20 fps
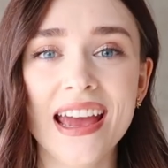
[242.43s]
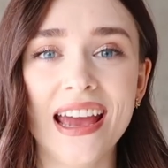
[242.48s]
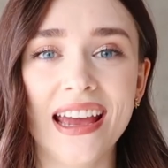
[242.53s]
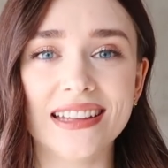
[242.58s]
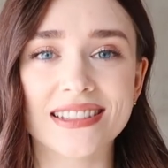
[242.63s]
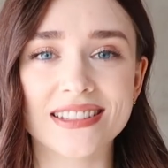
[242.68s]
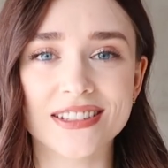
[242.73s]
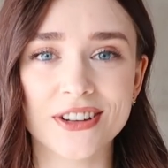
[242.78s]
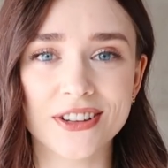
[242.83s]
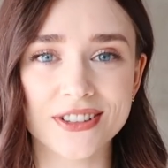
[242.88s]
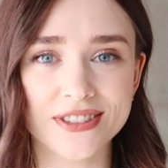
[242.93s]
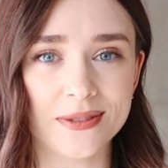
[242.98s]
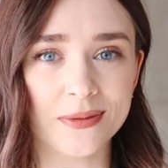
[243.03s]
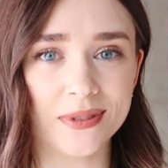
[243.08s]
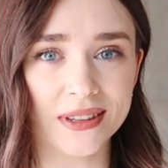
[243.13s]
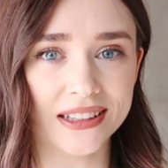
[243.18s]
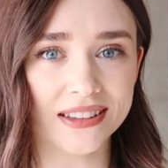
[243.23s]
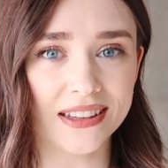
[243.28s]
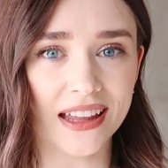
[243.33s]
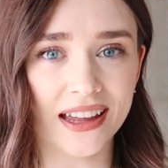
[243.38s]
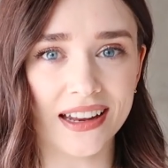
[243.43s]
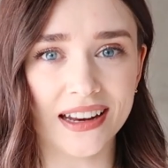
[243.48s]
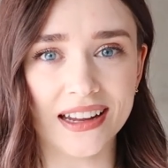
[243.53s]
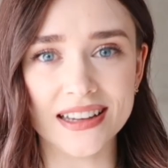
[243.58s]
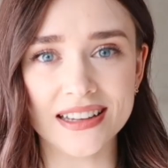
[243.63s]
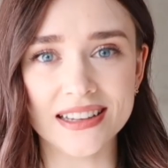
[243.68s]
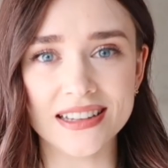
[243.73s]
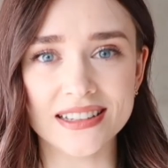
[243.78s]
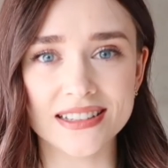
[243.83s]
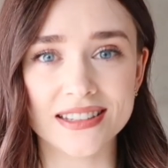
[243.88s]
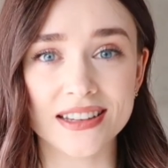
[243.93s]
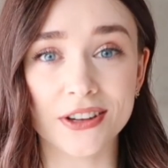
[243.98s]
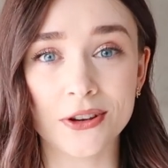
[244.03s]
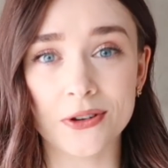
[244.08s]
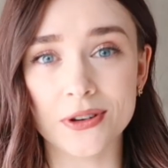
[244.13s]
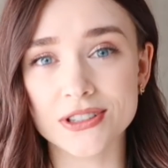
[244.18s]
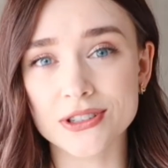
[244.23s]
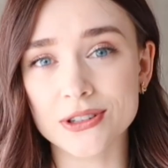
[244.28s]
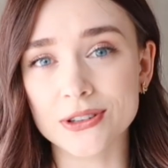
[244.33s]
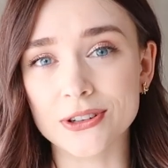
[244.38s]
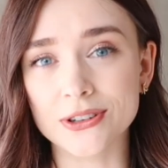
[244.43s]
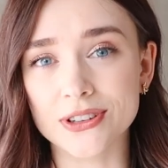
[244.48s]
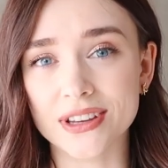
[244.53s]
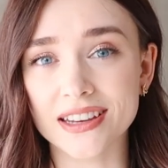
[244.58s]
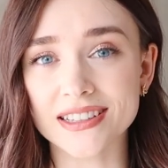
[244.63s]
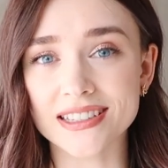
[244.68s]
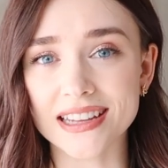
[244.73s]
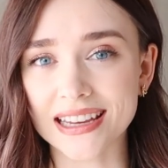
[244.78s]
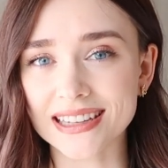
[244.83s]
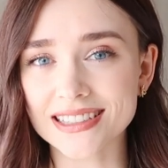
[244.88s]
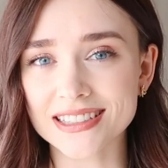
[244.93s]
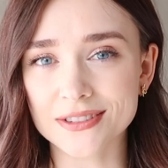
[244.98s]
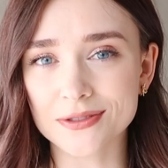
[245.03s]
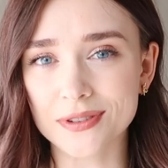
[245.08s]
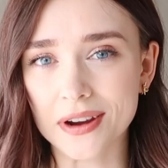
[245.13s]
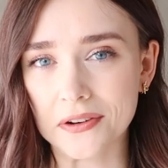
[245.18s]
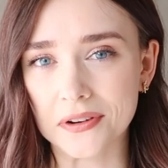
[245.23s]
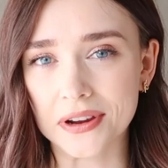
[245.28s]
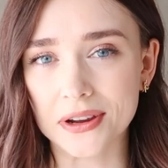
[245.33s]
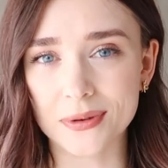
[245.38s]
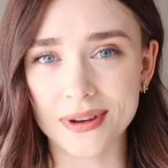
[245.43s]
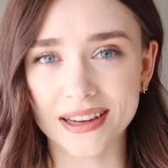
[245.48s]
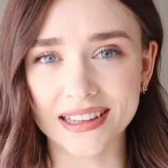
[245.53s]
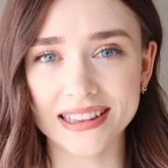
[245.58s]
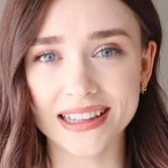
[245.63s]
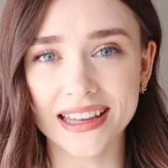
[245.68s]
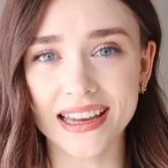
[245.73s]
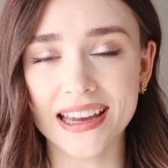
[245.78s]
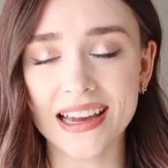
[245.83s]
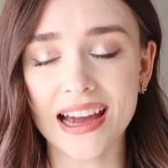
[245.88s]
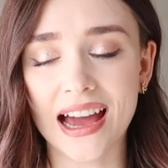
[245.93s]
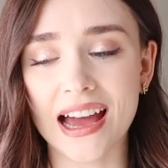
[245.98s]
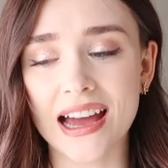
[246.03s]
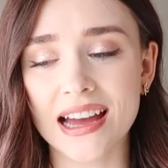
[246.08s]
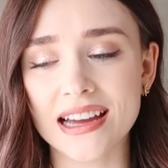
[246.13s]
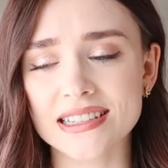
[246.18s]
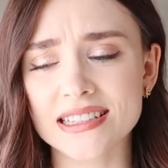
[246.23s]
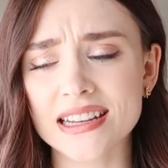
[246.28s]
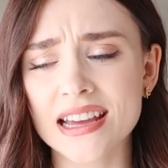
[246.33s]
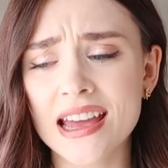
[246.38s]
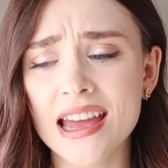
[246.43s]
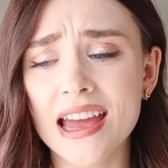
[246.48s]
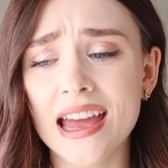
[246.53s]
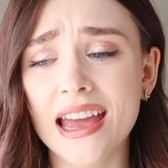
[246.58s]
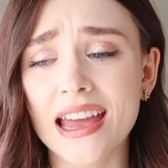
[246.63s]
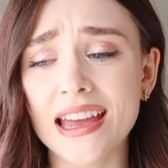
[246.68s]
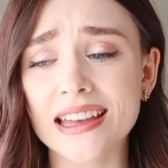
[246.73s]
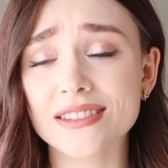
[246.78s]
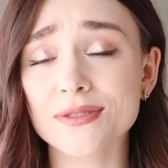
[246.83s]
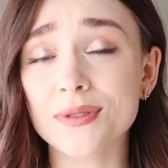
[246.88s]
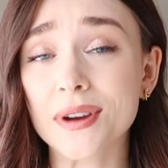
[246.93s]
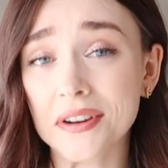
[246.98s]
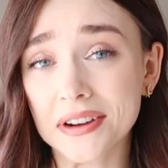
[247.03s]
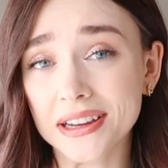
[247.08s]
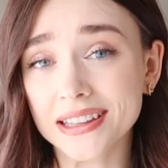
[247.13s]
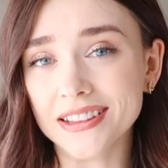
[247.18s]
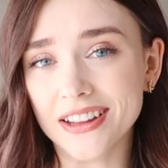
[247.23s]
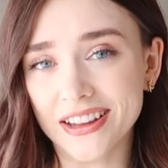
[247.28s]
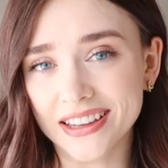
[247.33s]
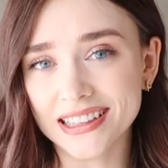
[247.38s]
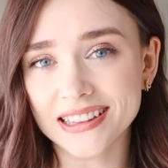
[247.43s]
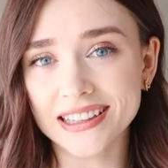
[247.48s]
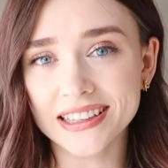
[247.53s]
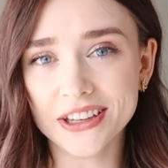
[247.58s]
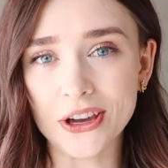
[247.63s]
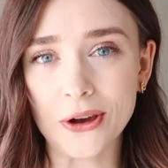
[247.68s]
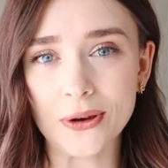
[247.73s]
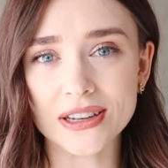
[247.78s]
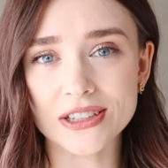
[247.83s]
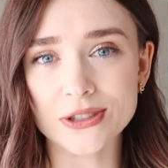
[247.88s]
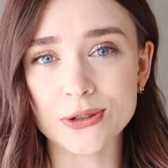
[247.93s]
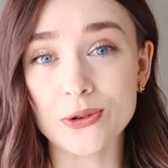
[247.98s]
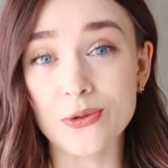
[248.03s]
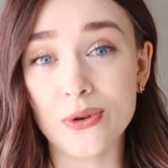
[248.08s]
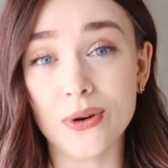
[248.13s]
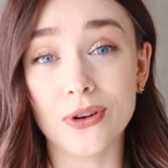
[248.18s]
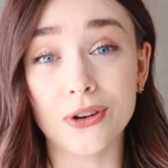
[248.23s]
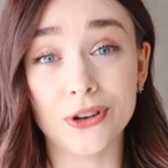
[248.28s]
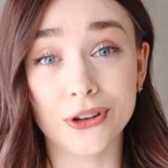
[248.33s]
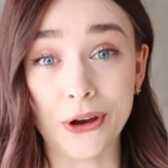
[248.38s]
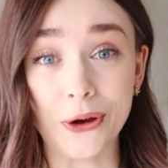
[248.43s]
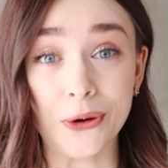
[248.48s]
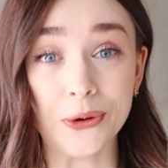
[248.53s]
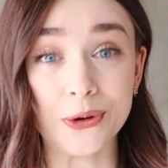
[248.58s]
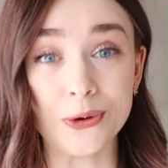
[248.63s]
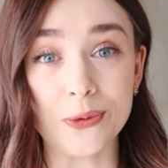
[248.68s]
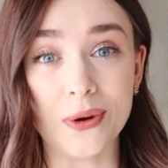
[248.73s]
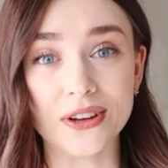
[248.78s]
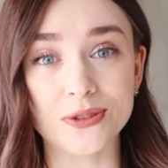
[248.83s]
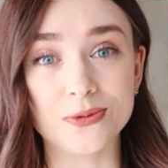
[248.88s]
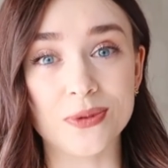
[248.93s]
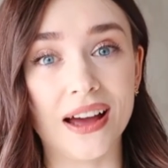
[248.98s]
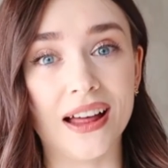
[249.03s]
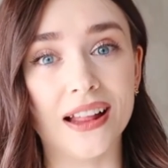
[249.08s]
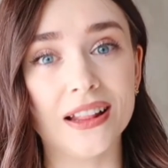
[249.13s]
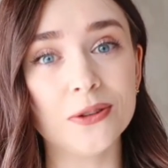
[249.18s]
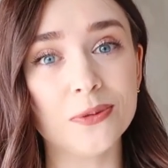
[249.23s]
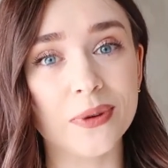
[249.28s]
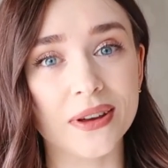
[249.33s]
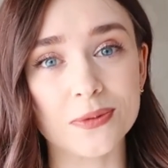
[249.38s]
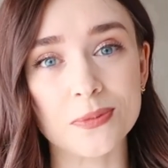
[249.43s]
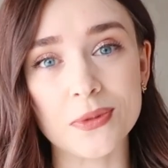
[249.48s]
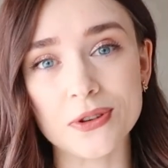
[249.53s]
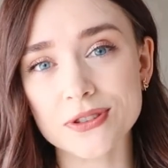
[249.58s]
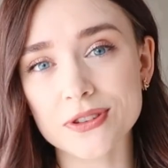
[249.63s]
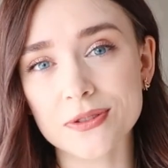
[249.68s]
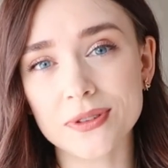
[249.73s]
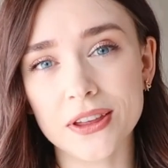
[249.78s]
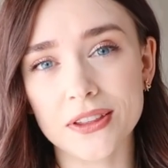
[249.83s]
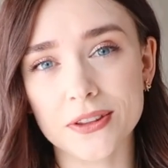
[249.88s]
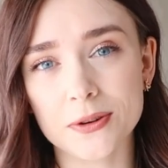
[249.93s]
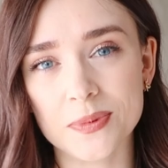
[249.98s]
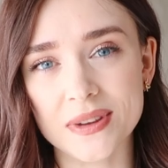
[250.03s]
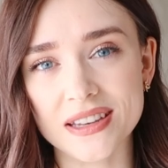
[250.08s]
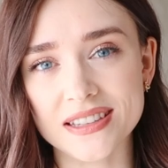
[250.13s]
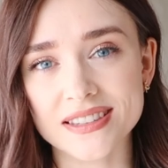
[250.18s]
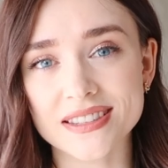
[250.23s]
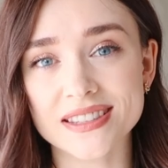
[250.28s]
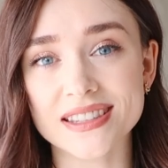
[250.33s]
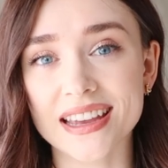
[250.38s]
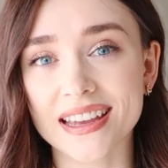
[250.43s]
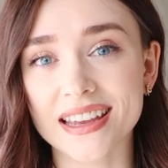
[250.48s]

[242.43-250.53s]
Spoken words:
It's not something that is going to look dated very quickly, and it's very likely going to go quite well with most of the other pieces